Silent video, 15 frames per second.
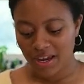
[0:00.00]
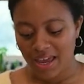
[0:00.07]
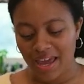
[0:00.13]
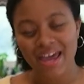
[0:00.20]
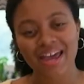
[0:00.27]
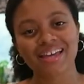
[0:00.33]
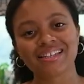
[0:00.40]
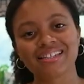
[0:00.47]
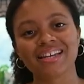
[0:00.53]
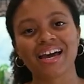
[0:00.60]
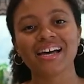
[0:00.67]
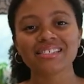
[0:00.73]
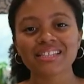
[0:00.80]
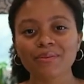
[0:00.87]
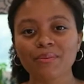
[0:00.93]
And
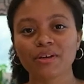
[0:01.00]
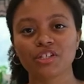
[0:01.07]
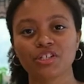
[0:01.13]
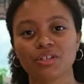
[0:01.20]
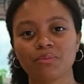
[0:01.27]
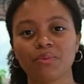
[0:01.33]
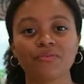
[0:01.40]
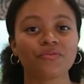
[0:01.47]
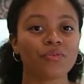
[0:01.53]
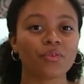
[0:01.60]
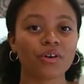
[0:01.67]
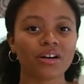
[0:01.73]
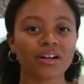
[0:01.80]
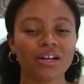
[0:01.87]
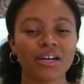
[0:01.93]
as I mentioned
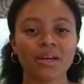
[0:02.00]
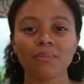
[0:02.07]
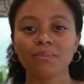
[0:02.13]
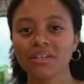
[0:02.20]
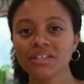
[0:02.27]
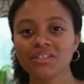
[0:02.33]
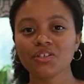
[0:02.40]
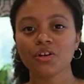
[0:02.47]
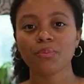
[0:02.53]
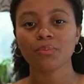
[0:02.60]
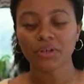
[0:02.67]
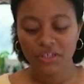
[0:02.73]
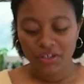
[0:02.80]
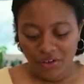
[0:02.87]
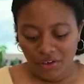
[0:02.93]
before, beets are
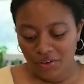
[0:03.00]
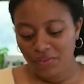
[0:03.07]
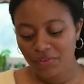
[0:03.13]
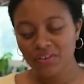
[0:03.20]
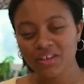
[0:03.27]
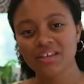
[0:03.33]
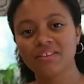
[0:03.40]
pretty earthy.